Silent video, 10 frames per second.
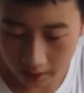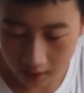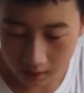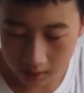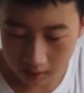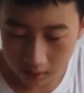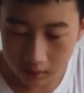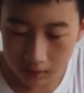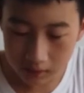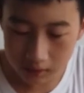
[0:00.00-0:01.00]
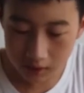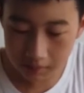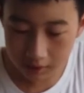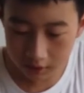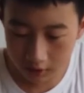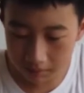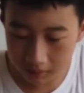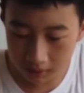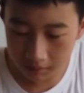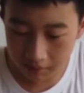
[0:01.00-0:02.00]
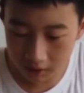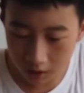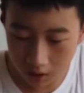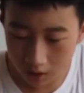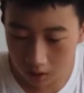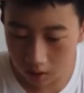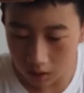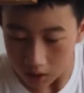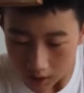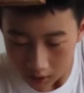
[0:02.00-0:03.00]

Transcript: And this step, it could be a bit hard,